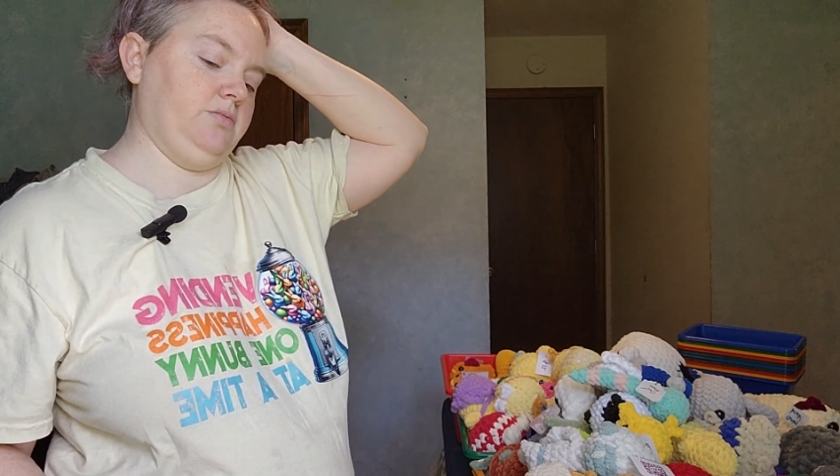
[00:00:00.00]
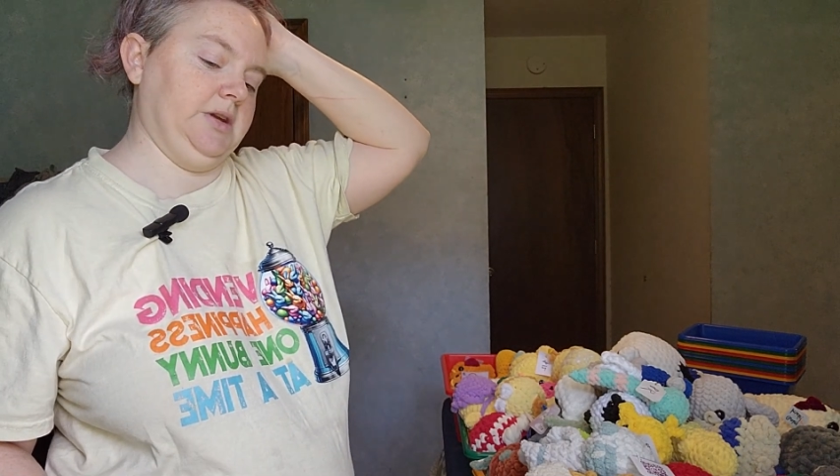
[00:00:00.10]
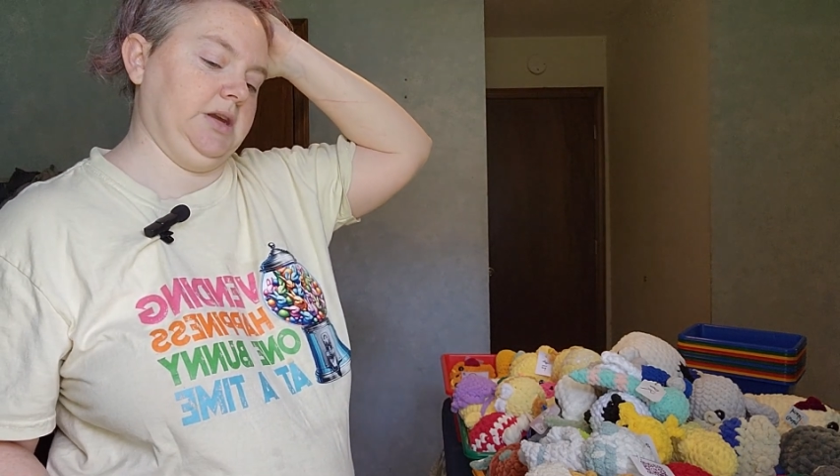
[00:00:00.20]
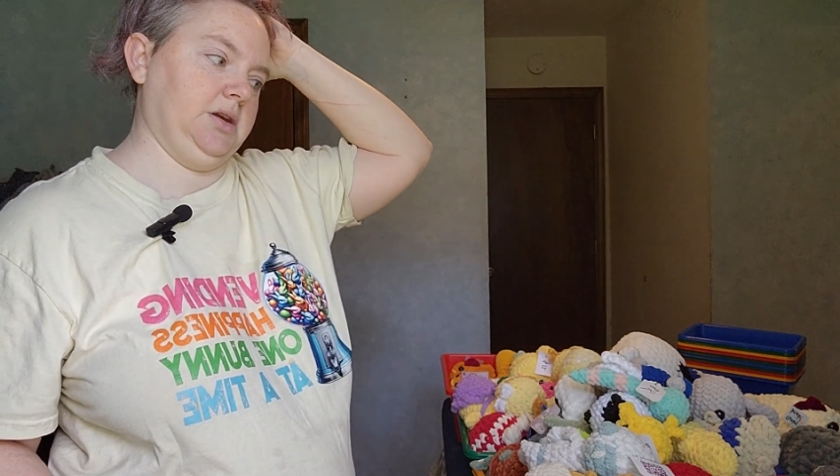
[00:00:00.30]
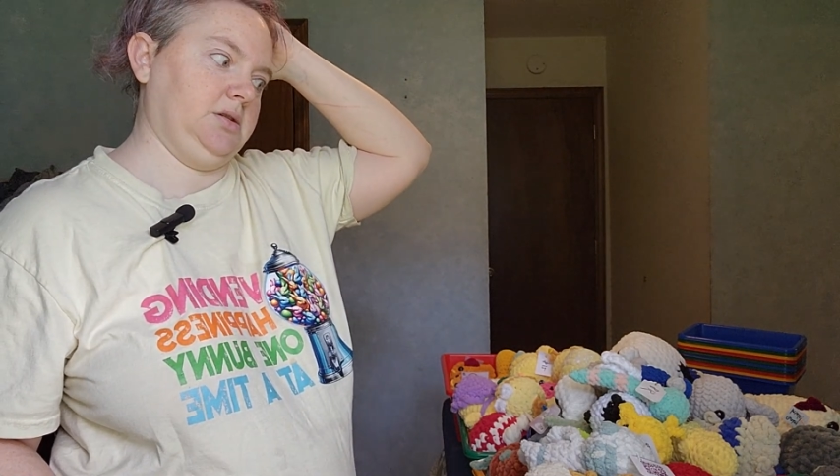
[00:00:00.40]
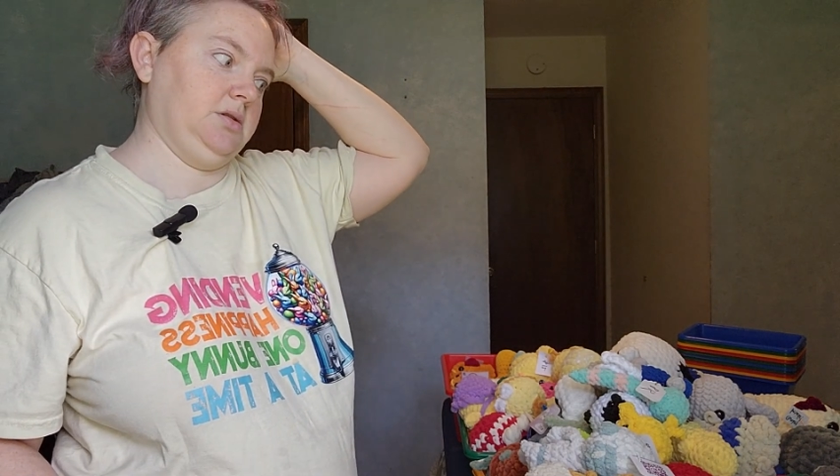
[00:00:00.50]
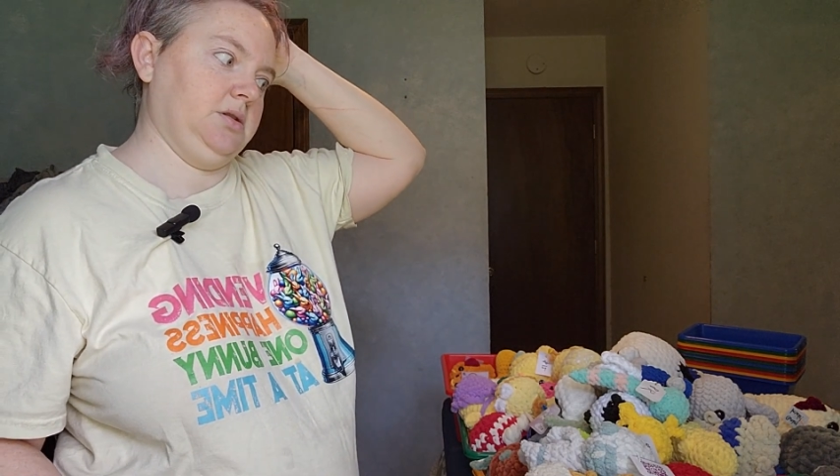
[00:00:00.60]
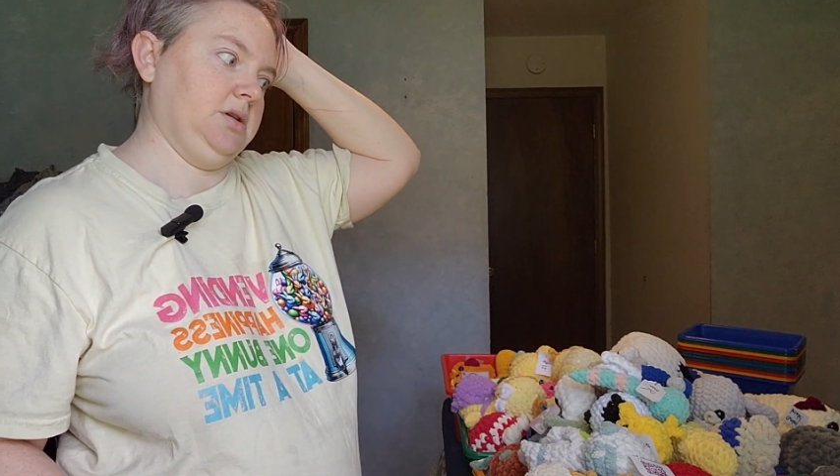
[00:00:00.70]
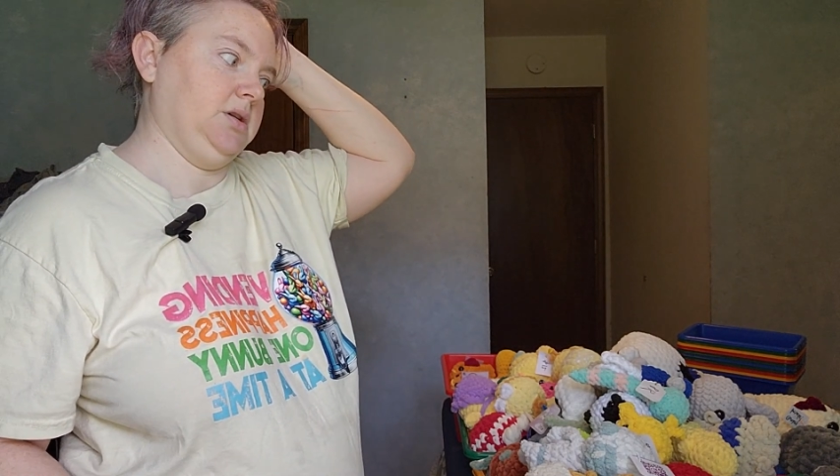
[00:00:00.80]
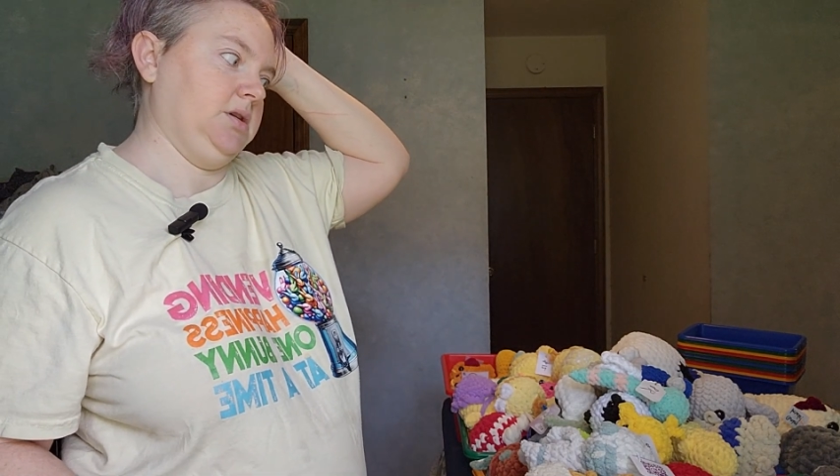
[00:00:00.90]
big.
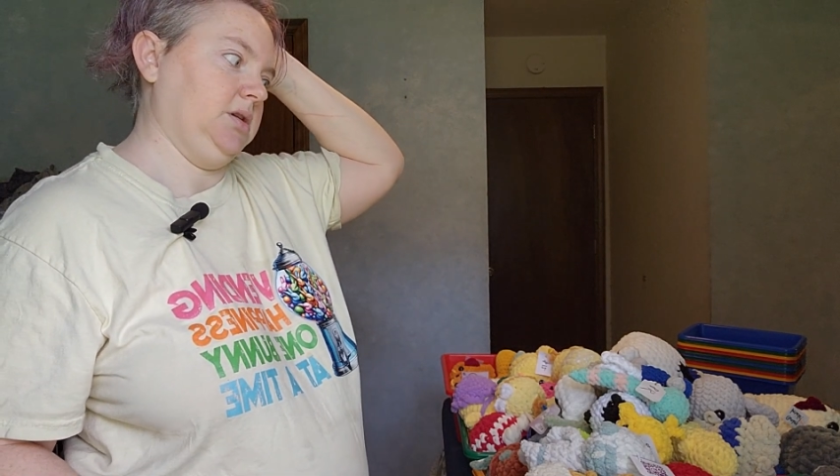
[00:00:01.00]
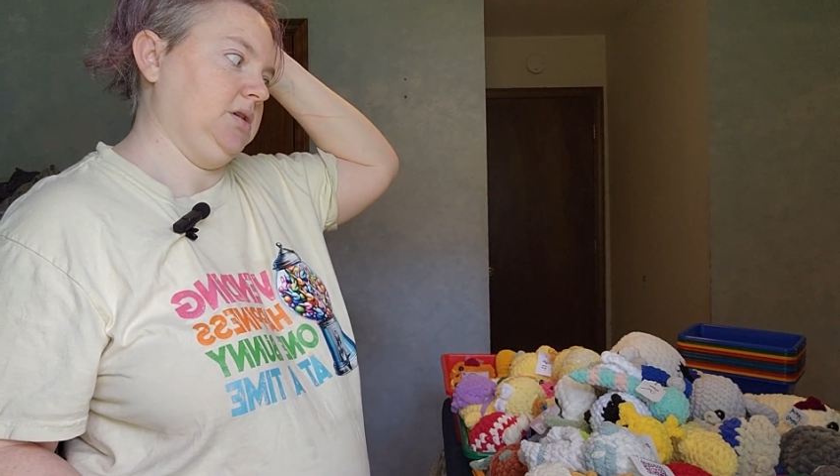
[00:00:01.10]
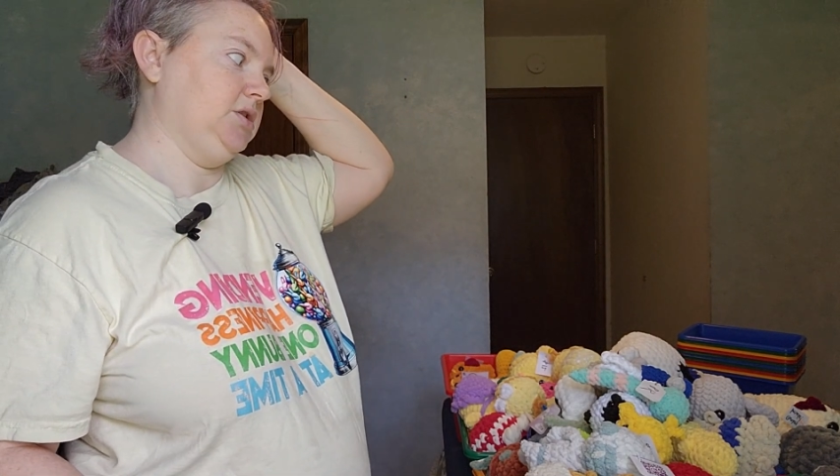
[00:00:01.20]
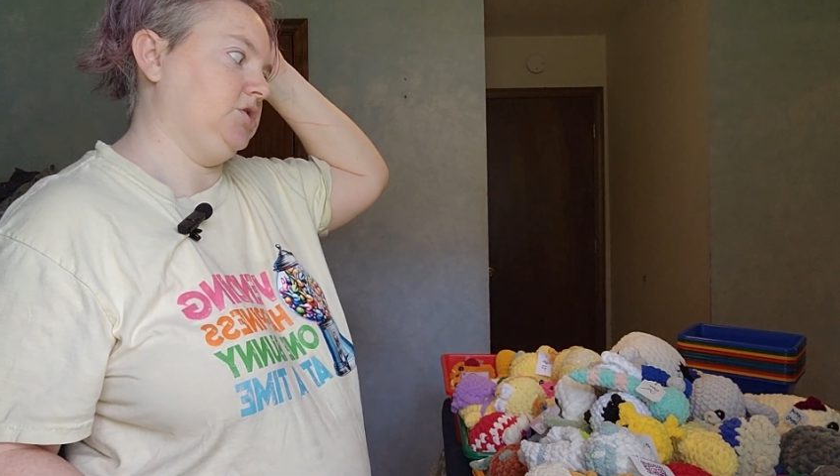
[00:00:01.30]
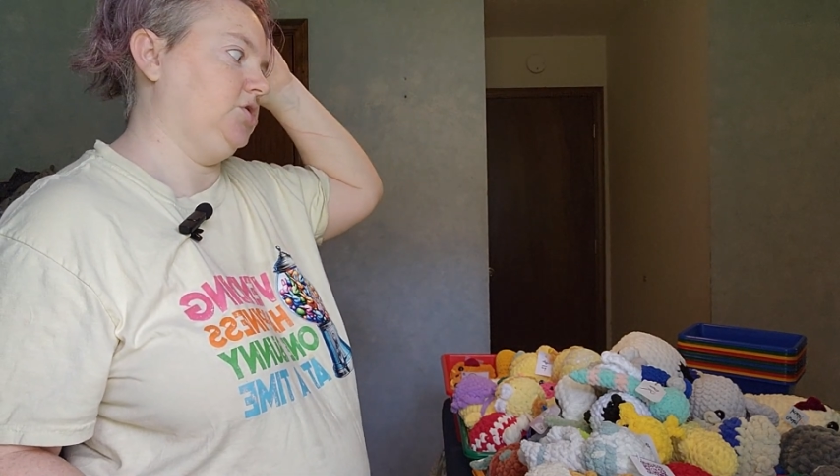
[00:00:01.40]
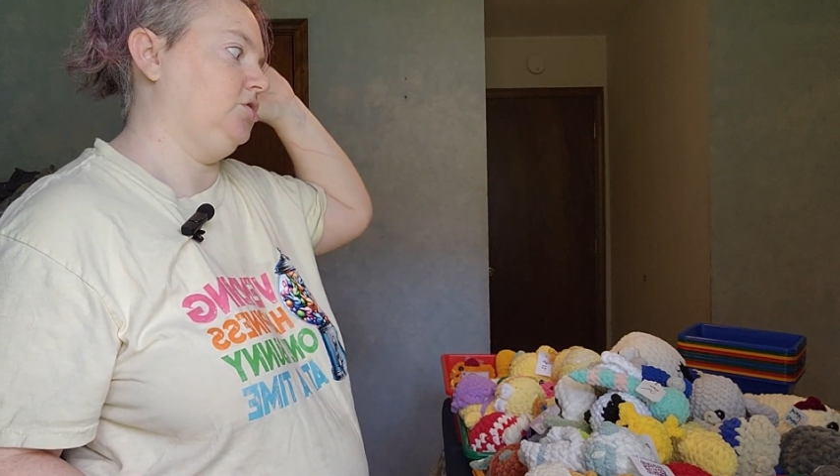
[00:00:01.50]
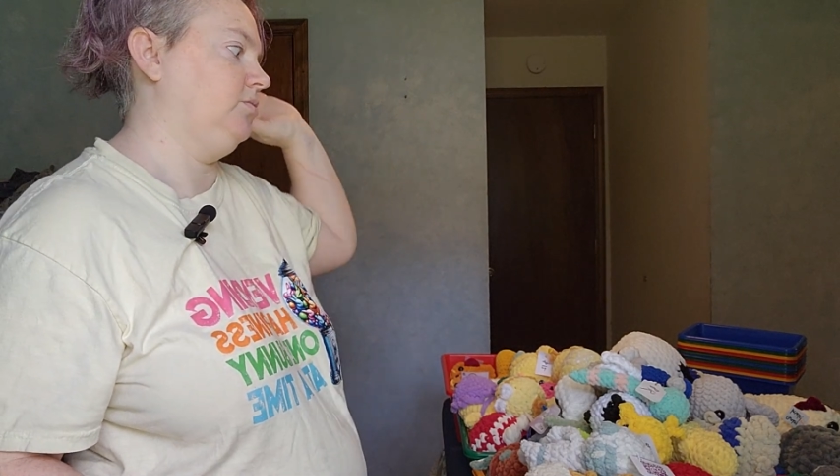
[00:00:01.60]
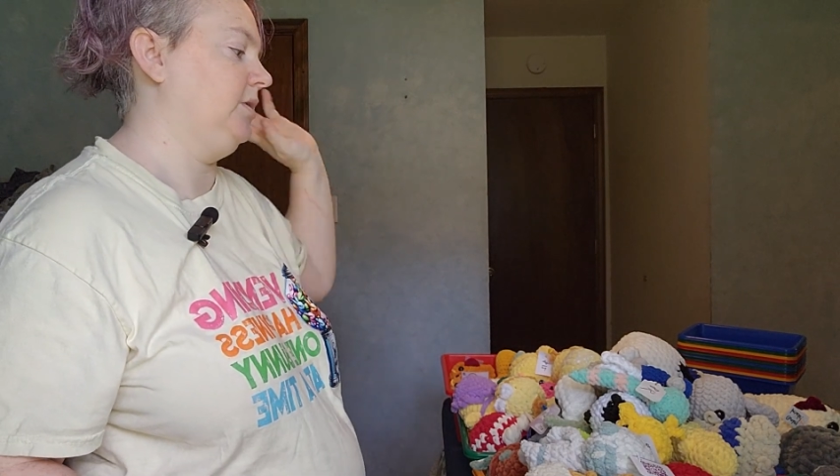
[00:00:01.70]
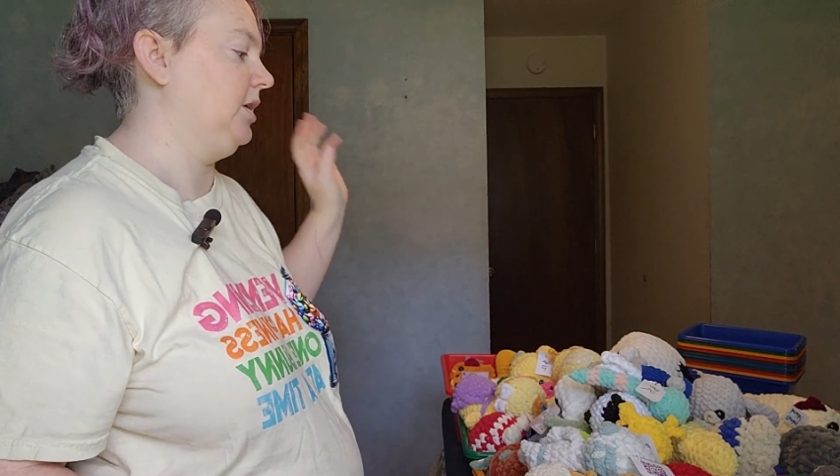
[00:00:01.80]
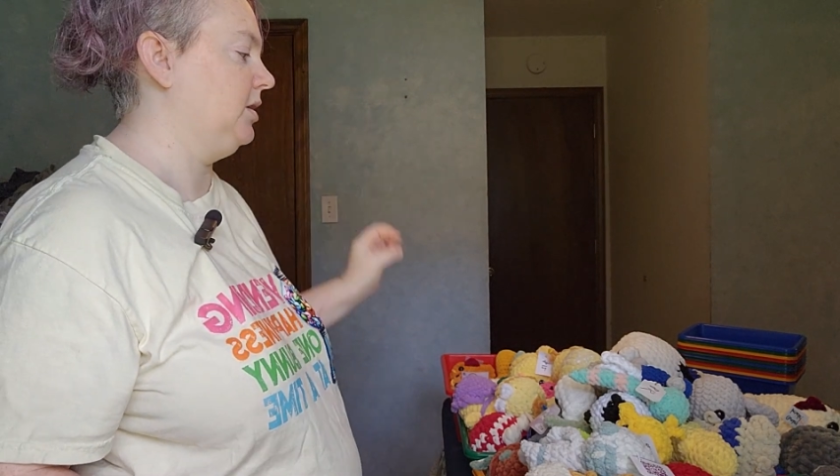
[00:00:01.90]
He's just
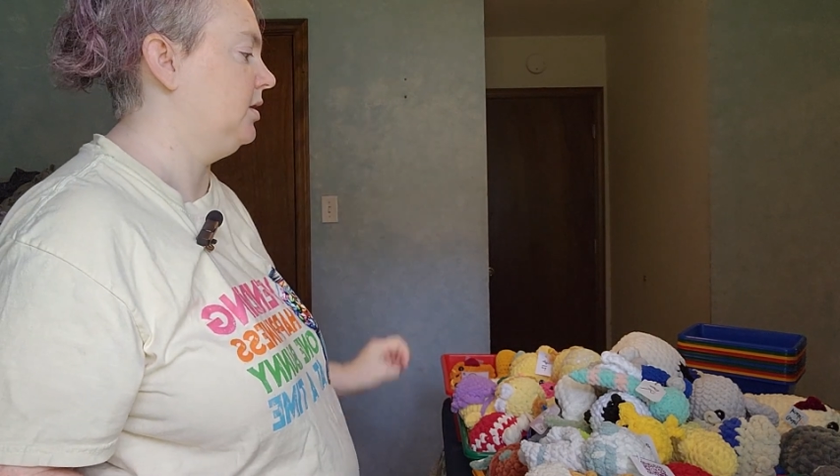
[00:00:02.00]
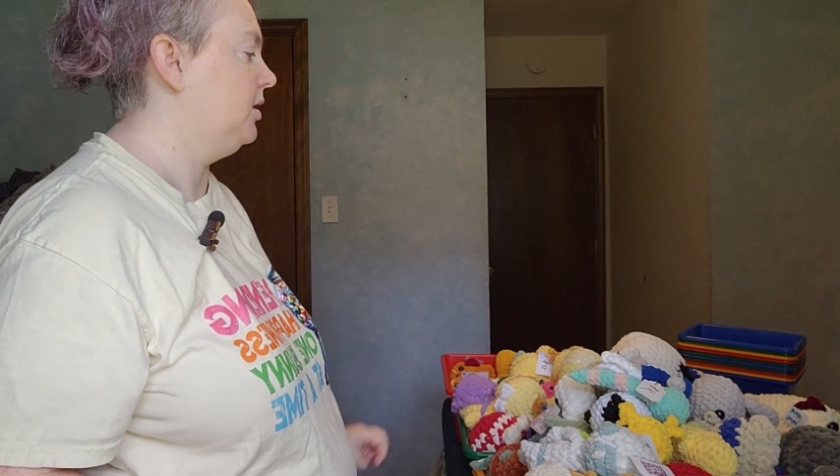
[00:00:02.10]
too big.